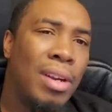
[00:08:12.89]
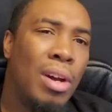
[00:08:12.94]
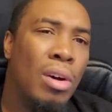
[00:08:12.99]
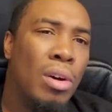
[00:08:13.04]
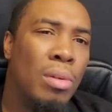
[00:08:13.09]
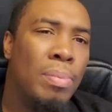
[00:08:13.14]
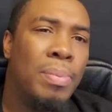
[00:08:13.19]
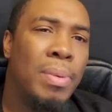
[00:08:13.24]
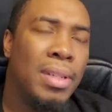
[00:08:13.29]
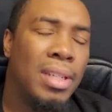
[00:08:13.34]

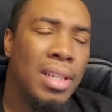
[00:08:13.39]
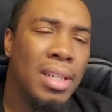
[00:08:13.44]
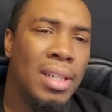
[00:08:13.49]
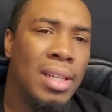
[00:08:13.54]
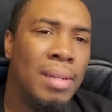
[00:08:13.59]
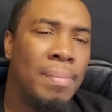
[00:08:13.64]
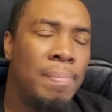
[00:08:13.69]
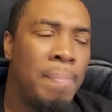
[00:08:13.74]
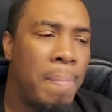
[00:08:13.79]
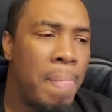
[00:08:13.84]
opened
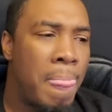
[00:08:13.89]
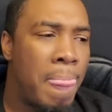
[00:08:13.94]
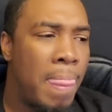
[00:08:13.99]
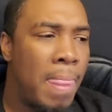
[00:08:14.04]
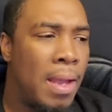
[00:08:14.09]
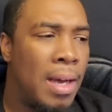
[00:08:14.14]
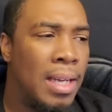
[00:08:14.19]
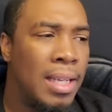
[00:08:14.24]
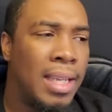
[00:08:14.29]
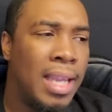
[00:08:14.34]
up
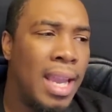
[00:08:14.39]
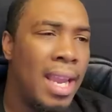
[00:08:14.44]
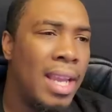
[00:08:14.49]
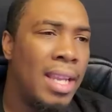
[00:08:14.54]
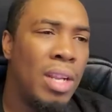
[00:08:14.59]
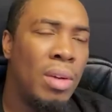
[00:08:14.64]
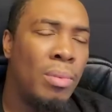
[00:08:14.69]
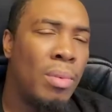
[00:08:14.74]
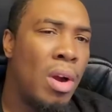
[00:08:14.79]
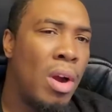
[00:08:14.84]
a
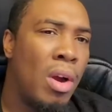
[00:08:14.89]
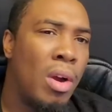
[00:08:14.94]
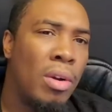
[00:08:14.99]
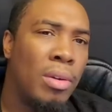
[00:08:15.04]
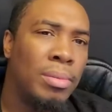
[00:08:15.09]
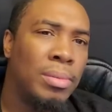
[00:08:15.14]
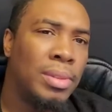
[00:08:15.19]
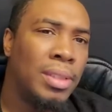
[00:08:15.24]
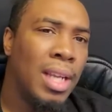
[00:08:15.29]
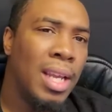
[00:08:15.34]
can of
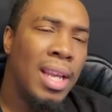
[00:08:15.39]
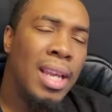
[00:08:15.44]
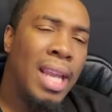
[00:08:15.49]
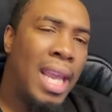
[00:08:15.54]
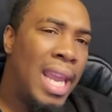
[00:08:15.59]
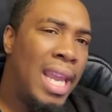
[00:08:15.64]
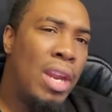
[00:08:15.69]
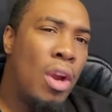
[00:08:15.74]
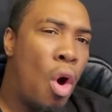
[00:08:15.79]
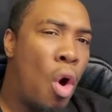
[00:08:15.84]
worms.
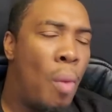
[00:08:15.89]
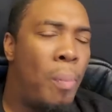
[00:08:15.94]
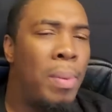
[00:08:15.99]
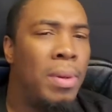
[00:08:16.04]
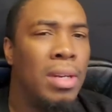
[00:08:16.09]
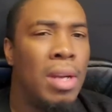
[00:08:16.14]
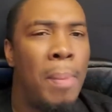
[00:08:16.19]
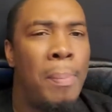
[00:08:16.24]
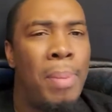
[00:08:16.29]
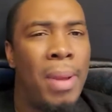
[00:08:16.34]
He
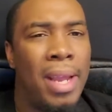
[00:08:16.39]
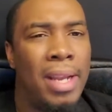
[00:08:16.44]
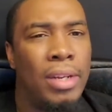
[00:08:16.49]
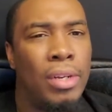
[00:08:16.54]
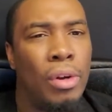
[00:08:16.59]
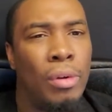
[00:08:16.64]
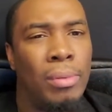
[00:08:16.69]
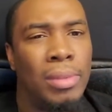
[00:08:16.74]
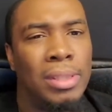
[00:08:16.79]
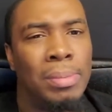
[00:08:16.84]
opened up
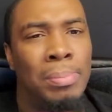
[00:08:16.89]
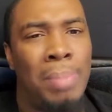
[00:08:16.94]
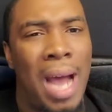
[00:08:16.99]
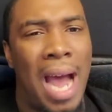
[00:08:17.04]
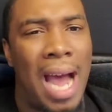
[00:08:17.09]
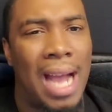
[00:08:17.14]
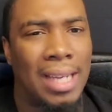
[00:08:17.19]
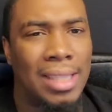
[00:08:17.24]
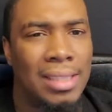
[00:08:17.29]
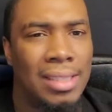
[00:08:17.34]
Pandora's
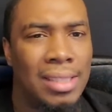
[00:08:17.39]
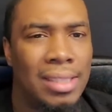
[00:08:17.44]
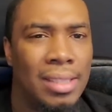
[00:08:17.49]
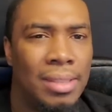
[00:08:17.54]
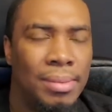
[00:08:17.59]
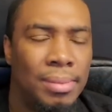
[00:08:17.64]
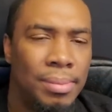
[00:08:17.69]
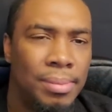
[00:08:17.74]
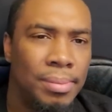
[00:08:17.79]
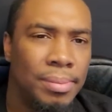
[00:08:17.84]
box.